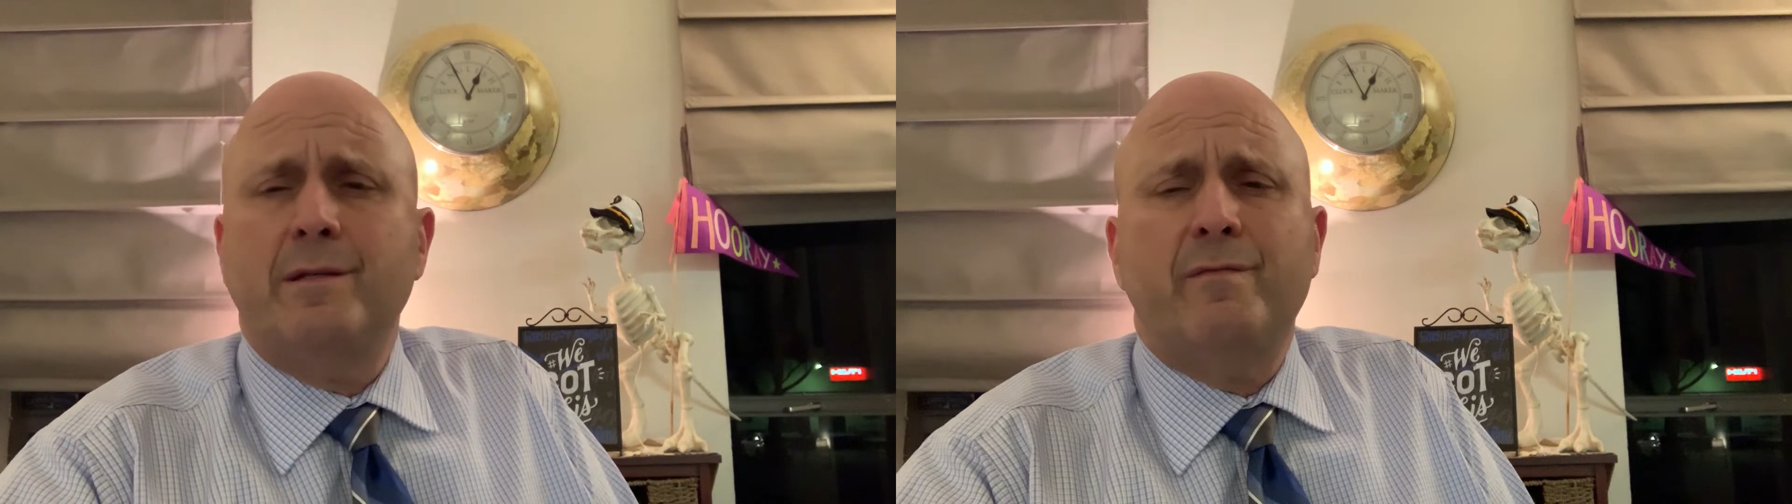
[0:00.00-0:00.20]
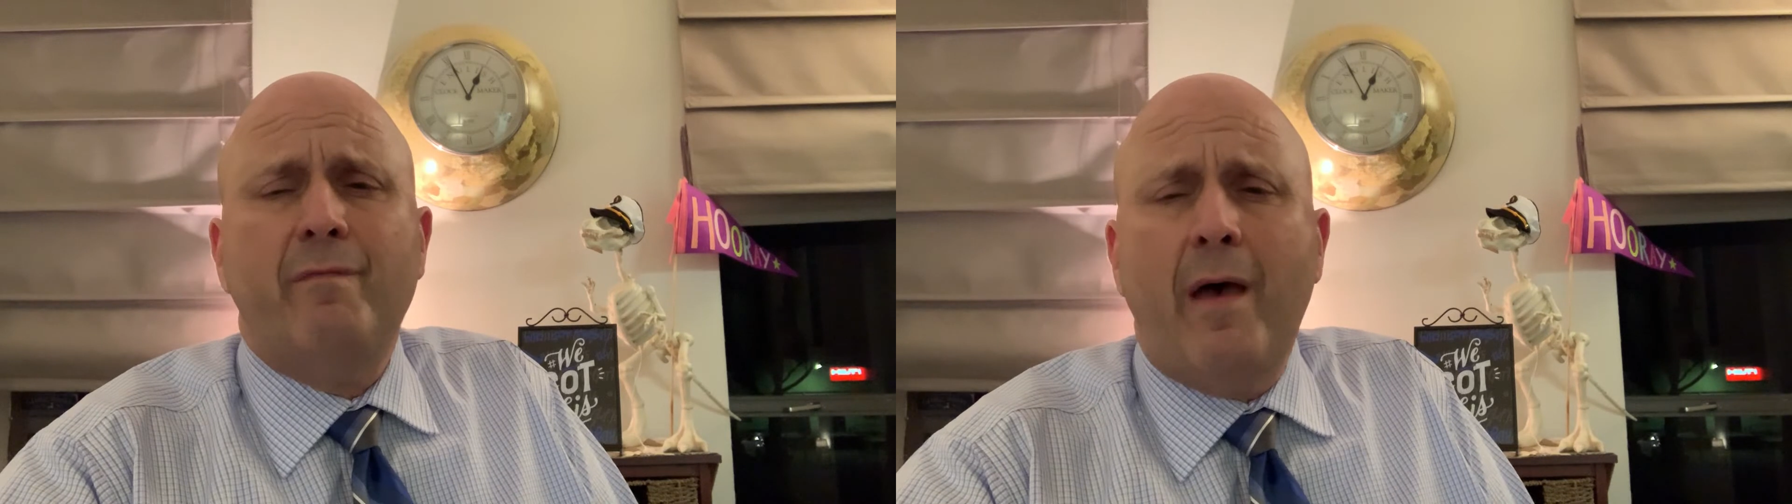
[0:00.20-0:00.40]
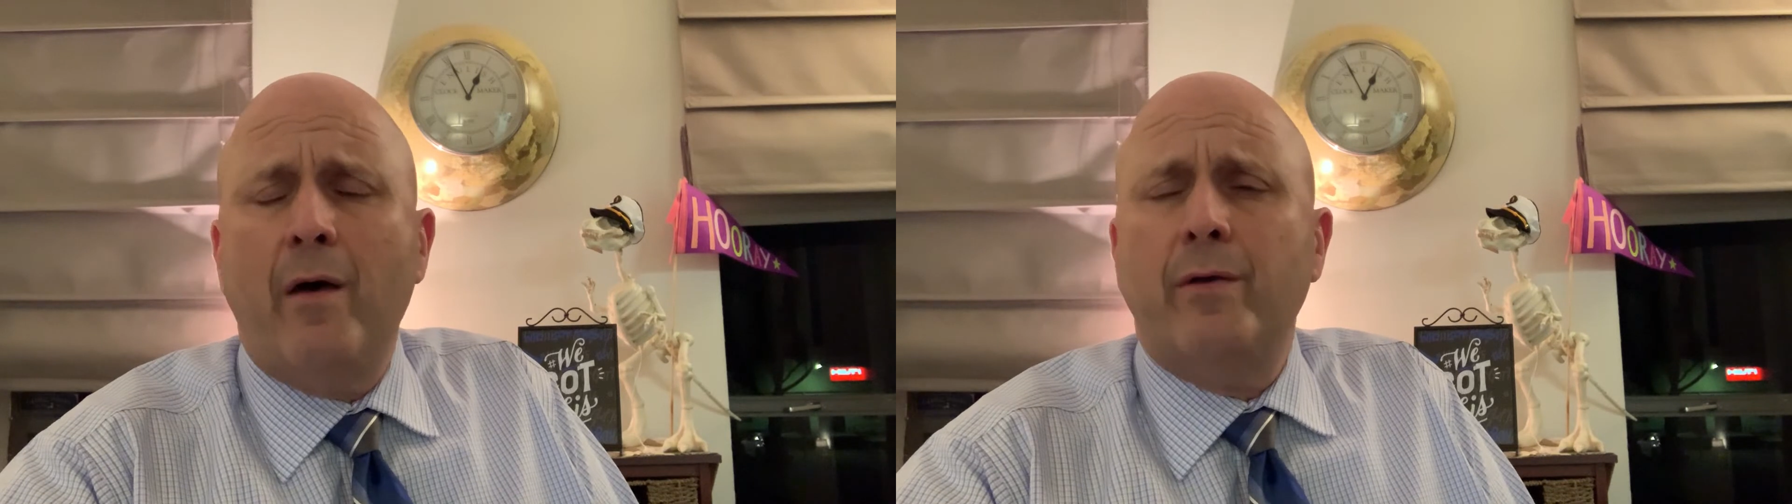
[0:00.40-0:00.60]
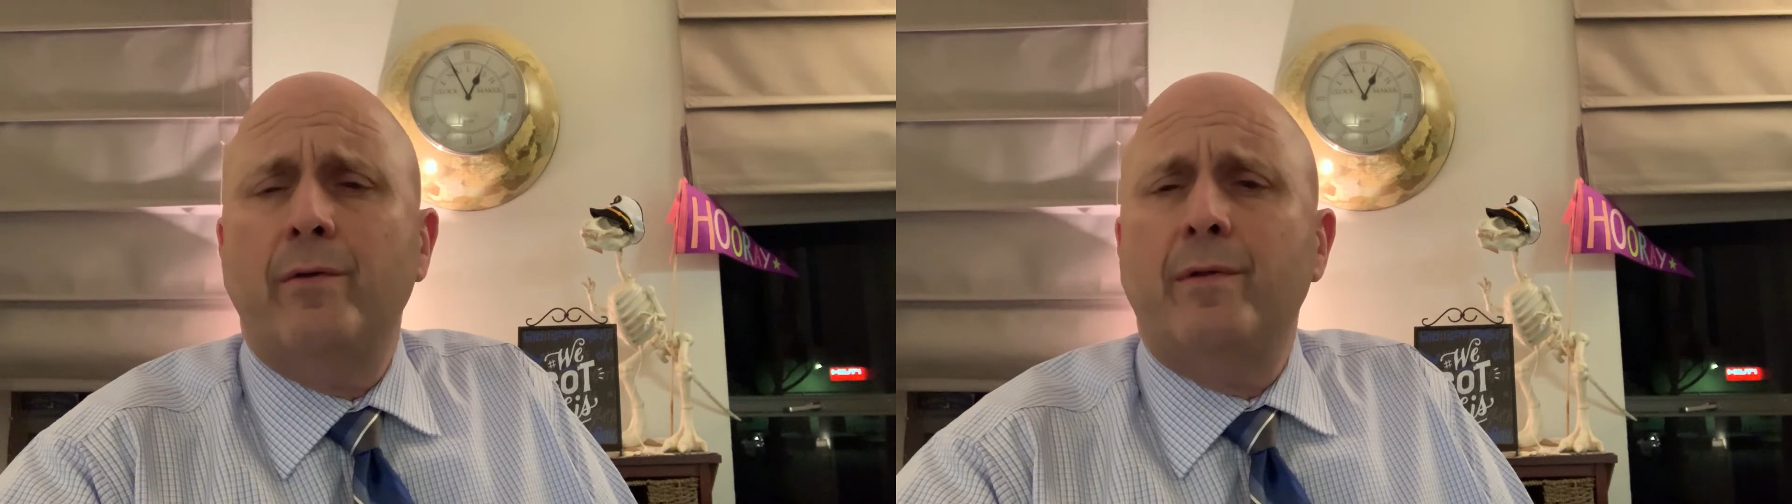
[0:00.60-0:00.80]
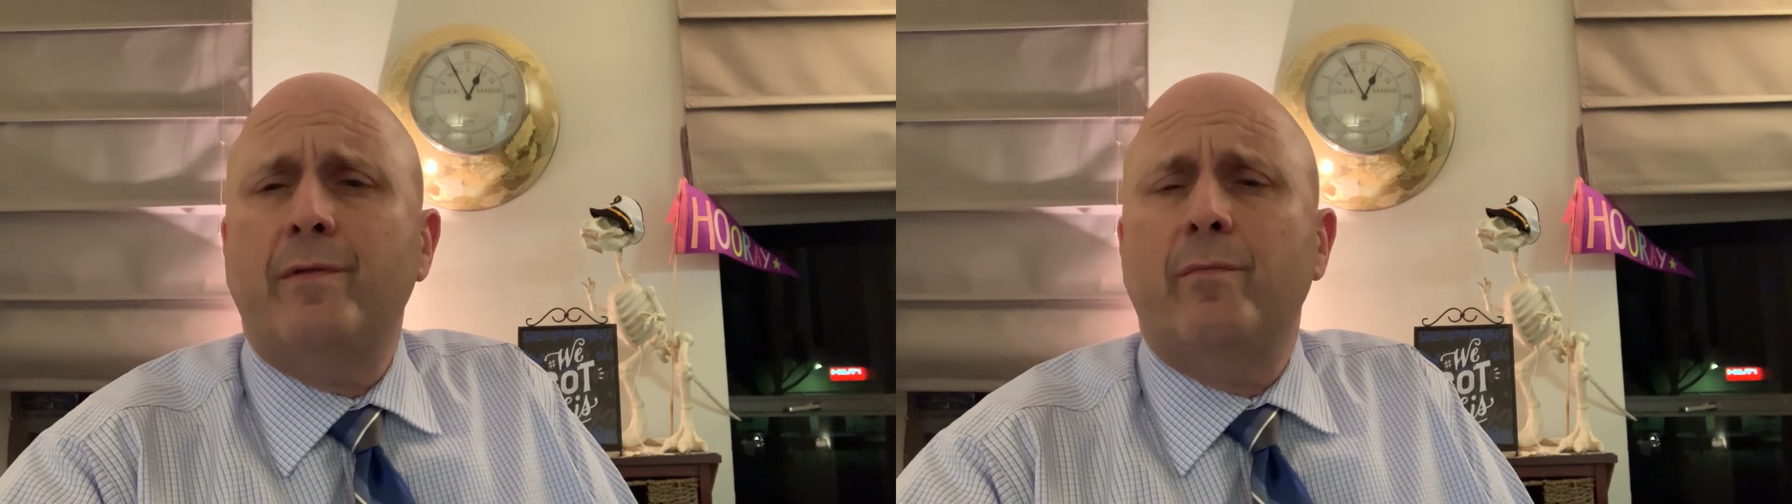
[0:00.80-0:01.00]
it's
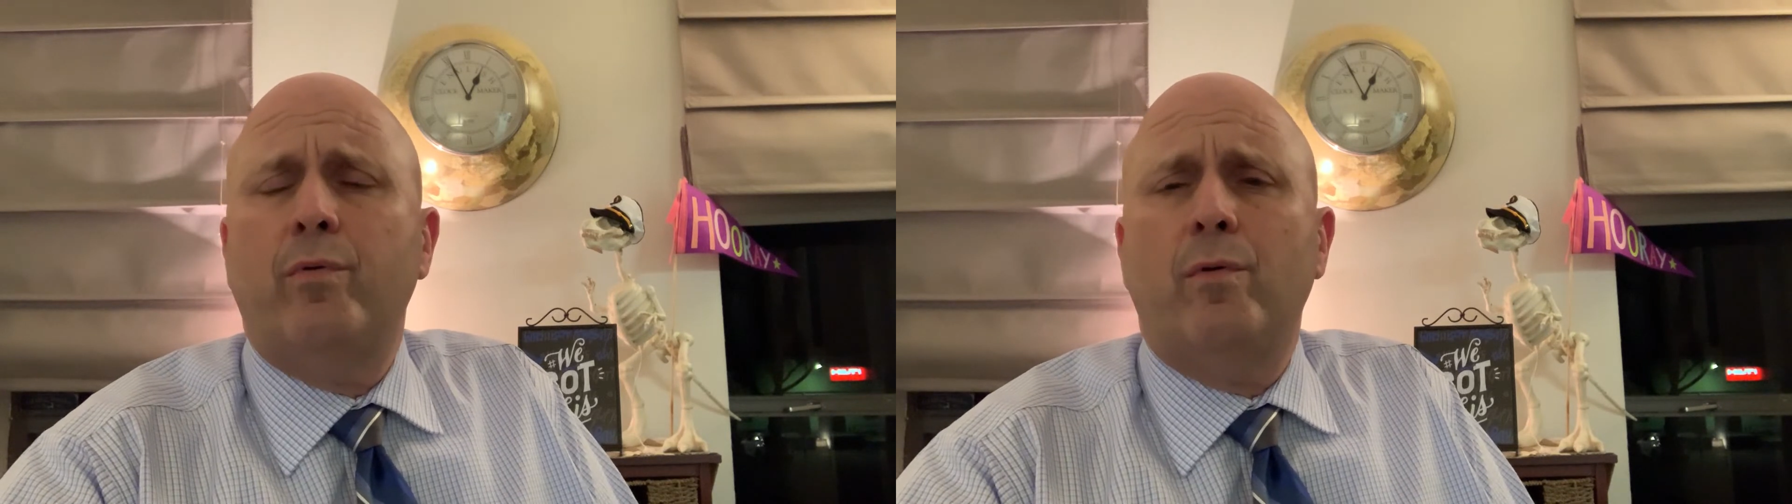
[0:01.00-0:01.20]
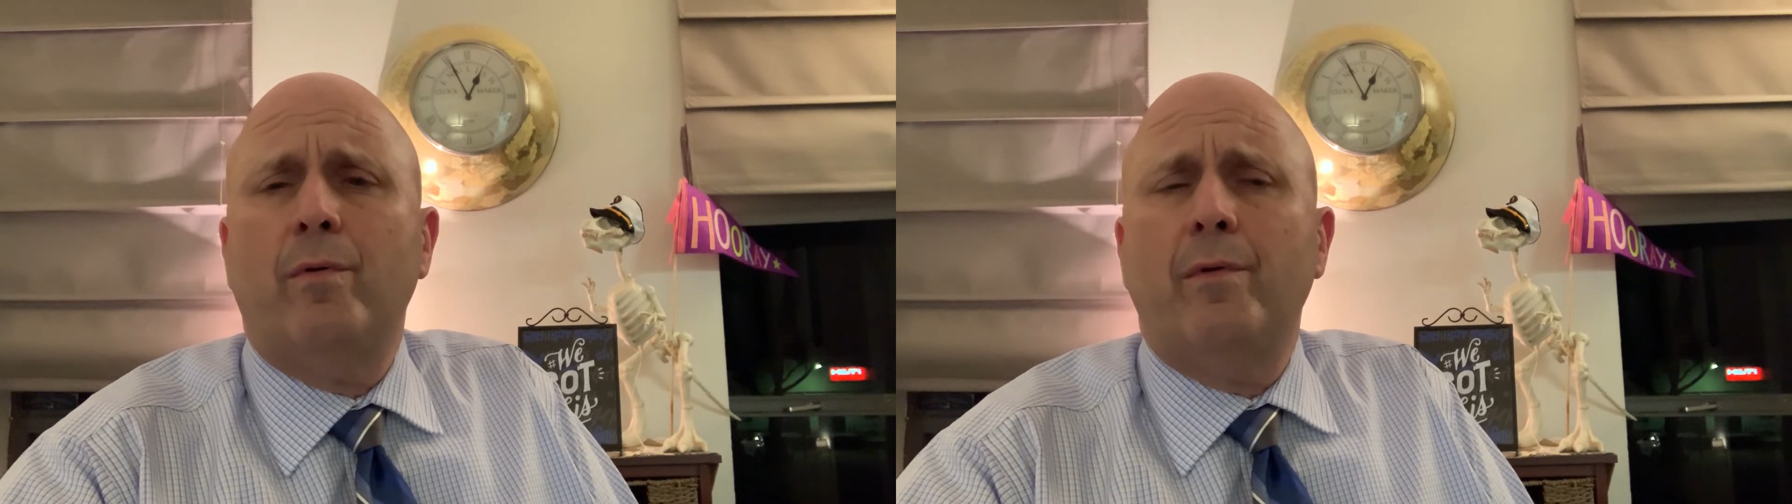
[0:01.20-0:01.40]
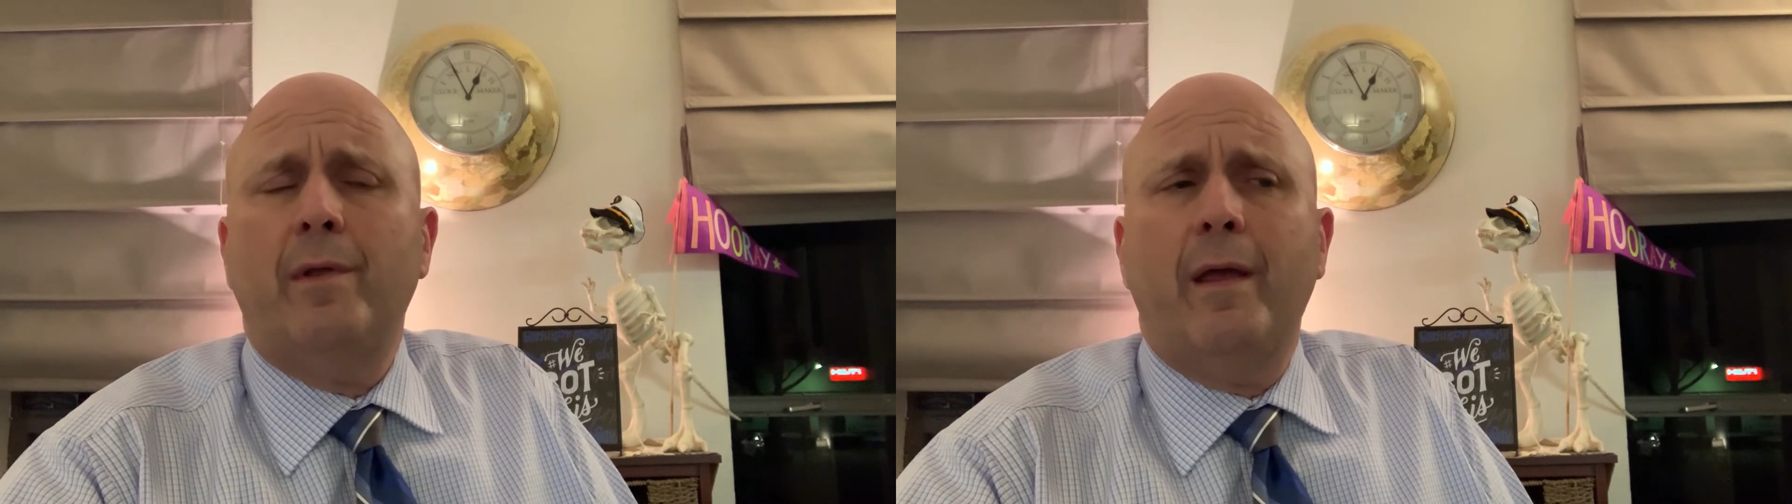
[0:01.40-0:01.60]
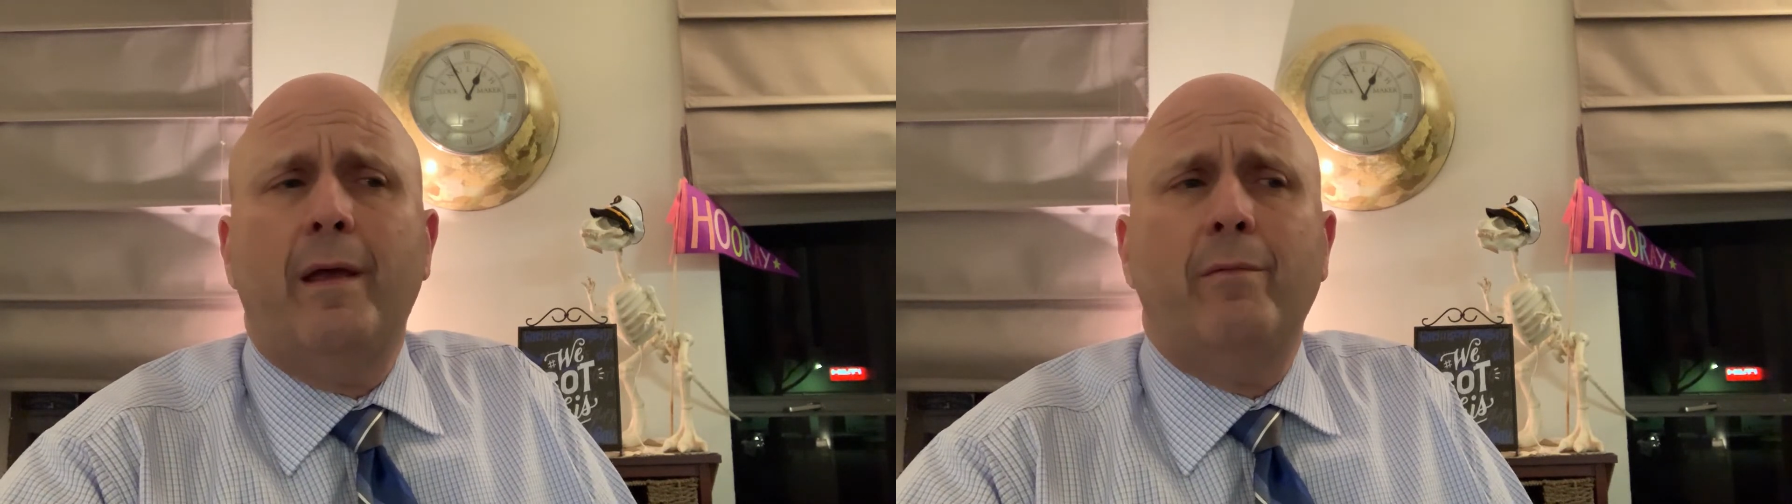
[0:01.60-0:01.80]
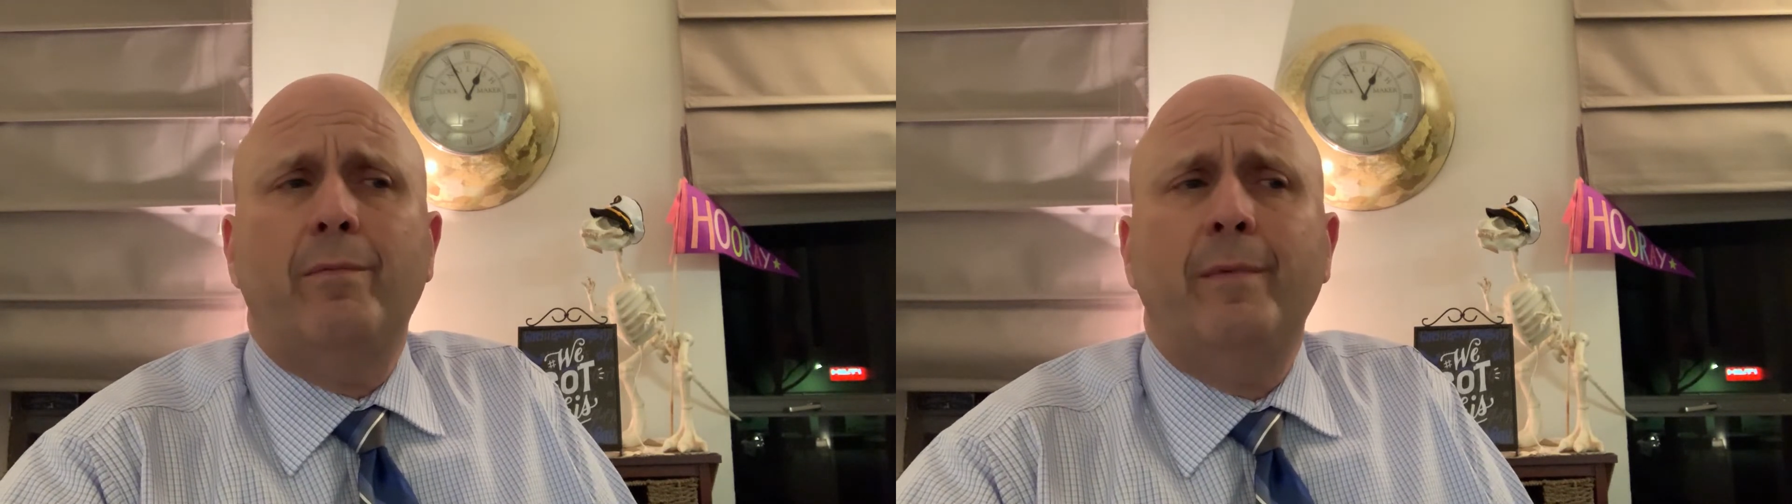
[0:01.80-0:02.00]
valued, it's important,
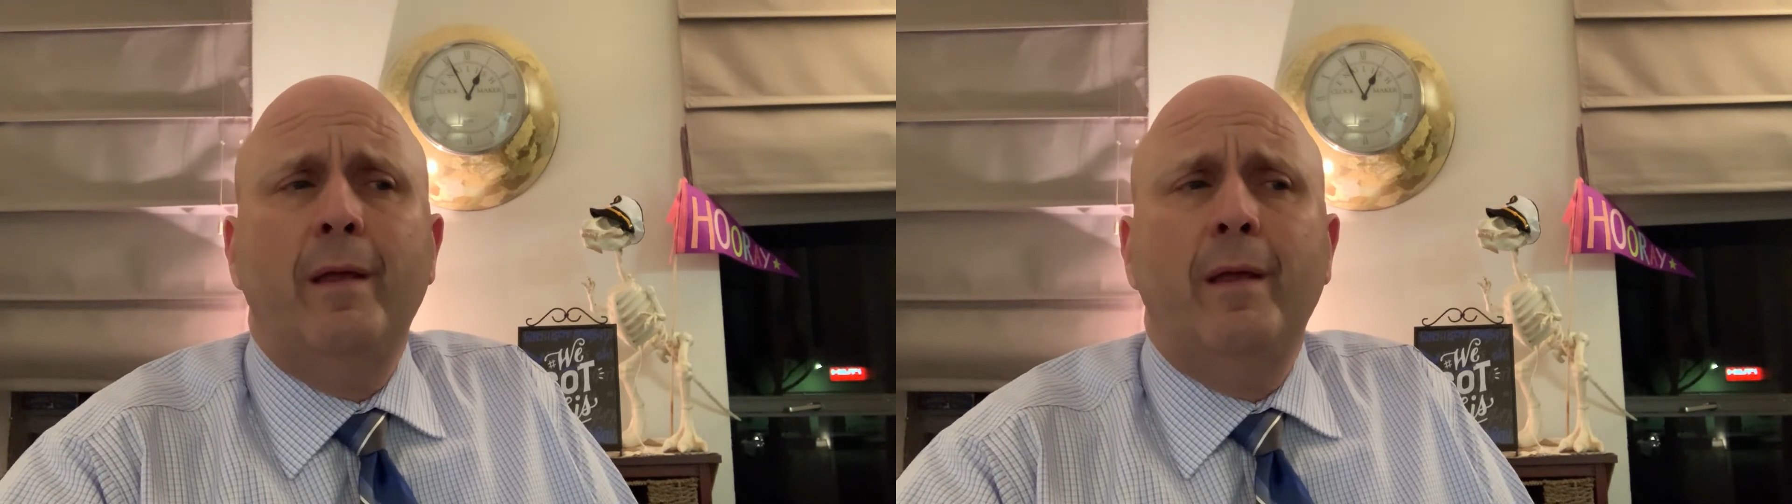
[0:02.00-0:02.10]
and